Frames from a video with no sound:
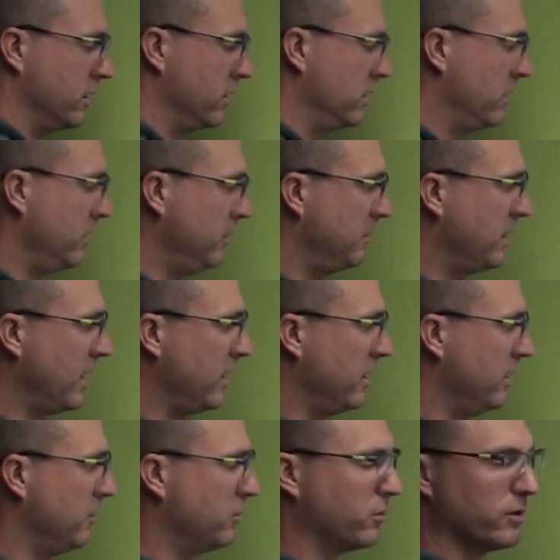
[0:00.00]
Keep that
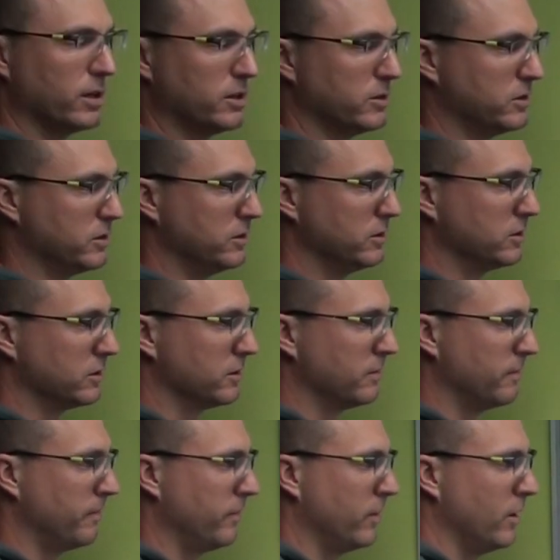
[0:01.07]
in parentheses.
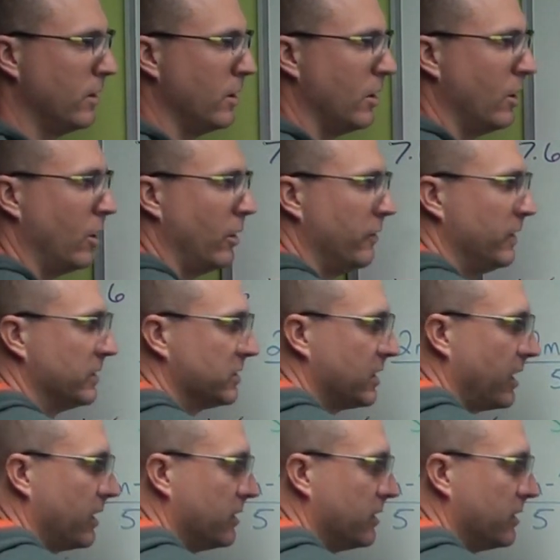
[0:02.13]
On this side,